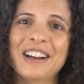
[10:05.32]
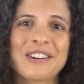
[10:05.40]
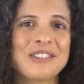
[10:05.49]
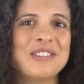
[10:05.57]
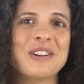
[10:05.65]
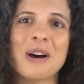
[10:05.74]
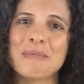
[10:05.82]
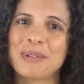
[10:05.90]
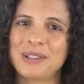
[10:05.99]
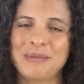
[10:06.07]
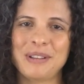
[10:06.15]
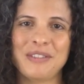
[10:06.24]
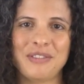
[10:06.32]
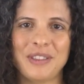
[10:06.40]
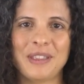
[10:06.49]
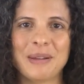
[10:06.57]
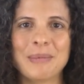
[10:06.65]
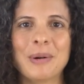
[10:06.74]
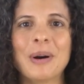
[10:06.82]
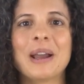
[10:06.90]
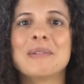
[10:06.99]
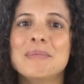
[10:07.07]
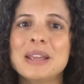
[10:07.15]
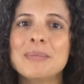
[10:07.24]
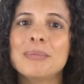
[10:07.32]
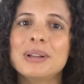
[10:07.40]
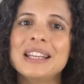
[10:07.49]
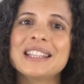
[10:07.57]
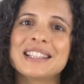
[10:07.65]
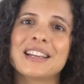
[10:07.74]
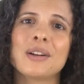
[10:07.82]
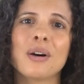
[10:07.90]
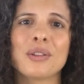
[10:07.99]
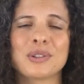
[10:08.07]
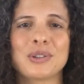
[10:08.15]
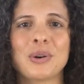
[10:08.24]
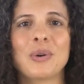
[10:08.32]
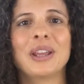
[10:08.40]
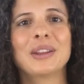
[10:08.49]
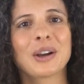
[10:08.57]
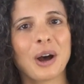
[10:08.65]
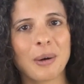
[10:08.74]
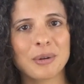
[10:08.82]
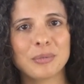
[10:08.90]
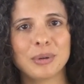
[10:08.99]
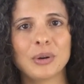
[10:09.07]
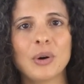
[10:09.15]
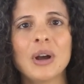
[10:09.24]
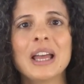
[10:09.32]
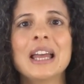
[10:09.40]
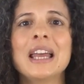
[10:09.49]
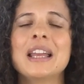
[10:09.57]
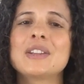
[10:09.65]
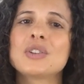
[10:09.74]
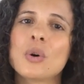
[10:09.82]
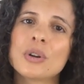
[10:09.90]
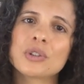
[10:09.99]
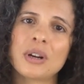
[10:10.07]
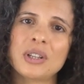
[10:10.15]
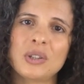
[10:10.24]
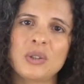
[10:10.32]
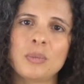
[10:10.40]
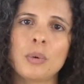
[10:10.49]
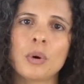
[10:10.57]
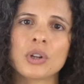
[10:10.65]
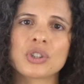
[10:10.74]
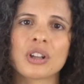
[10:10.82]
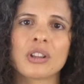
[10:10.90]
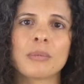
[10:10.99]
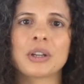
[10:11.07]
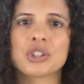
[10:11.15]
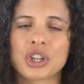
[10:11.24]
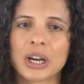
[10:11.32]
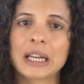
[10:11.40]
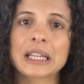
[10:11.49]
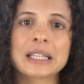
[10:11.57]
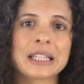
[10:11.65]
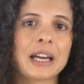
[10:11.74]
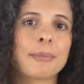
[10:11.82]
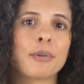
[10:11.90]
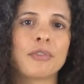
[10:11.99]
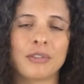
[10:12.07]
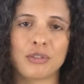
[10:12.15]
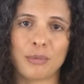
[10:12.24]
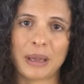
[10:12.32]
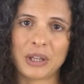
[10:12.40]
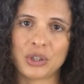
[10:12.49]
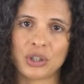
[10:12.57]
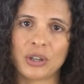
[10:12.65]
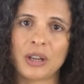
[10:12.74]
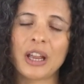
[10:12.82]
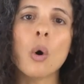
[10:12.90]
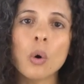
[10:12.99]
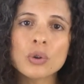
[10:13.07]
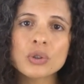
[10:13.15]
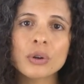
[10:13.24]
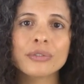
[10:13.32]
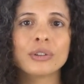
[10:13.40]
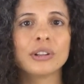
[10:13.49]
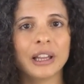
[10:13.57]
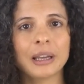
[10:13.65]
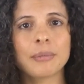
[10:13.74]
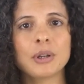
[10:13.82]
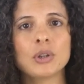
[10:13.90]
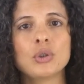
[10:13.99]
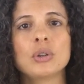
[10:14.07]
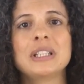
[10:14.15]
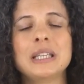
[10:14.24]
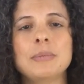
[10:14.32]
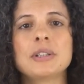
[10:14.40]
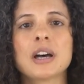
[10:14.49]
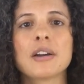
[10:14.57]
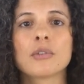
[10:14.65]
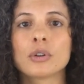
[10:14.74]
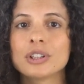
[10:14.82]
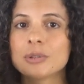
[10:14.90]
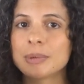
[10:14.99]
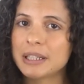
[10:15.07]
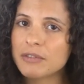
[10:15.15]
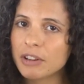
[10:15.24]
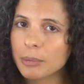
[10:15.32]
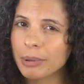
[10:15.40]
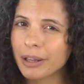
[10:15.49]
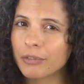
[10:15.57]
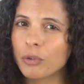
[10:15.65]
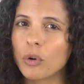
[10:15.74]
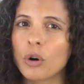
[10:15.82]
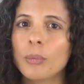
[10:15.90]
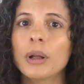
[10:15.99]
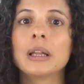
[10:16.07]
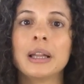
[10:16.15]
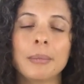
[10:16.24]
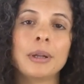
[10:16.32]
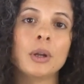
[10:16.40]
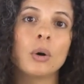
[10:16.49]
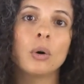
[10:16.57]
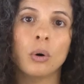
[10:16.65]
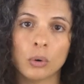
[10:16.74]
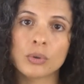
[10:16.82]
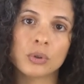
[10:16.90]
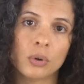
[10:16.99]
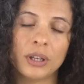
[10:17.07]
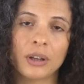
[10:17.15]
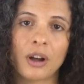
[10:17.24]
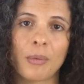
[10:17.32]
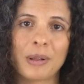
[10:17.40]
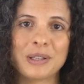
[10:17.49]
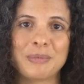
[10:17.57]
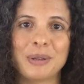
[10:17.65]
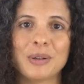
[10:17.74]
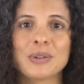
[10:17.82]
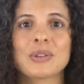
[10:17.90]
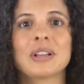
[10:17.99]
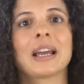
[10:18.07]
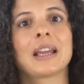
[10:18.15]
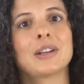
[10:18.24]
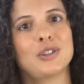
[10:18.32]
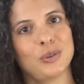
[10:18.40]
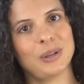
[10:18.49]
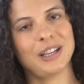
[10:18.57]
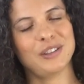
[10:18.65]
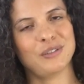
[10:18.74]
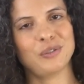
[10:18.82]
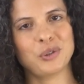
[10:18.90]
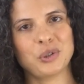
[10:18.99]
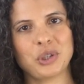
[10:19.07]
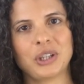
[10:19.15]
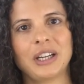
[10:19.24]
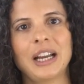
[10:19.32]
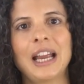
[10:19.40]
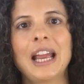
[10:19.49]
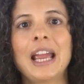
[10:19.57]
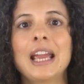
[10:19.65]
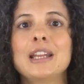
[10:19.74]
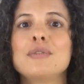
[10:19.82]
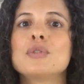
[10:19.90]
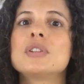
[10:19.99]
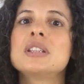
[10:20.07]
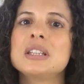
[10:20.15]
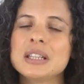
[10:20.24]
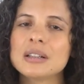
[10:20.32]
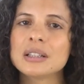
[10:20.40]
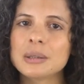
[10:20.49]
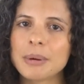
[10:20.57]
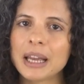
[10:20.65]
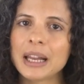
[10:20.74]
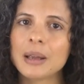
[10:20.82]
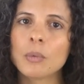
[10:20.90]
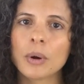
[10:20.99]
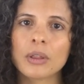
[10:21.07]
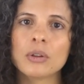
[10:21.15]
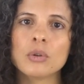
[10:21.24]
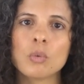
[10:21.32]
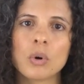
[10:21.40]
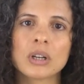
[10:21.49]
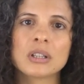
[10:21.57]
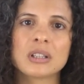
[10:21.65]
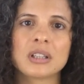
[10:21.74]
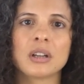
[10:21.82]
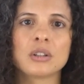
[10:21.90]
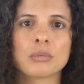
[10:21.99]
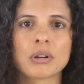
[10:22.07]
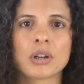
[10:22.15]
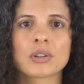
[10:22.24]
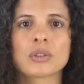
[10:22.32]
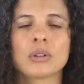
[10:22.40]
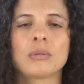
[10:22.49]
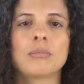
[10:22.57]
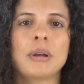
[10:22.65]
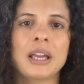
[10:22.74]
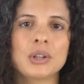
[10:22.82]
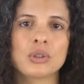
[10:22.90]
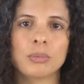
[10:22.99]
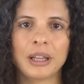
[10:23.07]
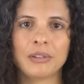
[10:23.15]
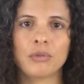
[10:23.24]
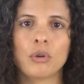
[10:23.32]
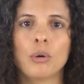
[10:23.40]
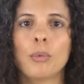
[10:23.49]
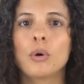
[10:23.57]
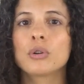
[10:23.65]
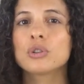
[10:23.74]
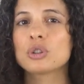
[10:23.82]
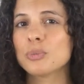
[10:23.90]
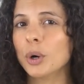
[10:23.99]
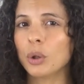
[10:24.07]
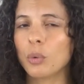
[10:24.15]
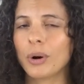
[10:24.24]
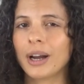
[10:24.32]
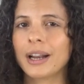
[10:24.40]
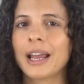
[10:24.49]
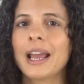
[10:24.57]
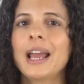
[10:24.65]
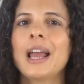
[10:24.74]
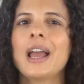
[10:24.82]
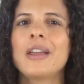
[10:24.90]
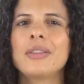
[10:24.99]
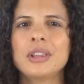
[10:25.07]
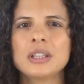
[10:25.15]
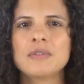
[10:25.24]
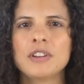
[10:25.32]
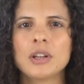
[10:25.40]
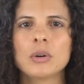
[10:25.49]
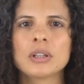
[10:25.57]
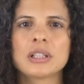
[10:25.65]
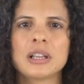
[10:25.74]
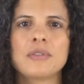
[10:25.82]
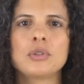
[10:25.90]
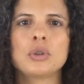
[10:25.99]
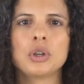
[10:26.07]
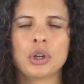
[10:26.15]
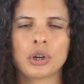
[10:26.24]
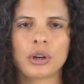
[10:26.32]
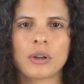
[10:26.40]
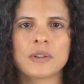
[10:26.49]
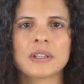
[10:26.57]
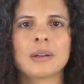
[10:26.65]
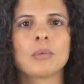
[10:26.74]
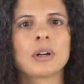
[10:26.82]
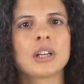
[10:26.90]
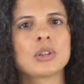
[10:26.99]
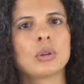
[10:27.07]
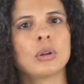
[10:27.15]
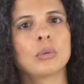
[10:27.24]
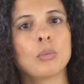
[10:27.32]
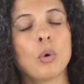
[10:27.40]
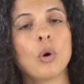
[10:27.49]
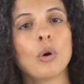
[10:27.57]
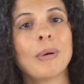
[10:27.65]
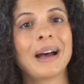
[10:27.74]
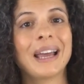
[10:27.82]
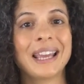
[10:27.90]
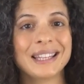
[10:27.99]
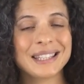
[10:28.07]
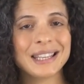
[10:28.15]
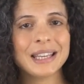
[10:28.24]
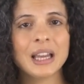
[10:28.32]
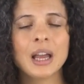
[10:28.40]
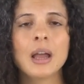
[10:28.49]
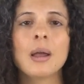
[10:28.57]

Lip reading: I could not possibly fit them all, and B, please let others know in the comment below. It's always great to support each other by sharing this type of information. Also, if you'd like me to do a deep dive on a specific platform, let me know also in the comments below so that I can do it in the future. And if you're still debating whether you want to sell your products on a major platform or a smaller one, and this video has left you curious and wanting to learn more about Etsy,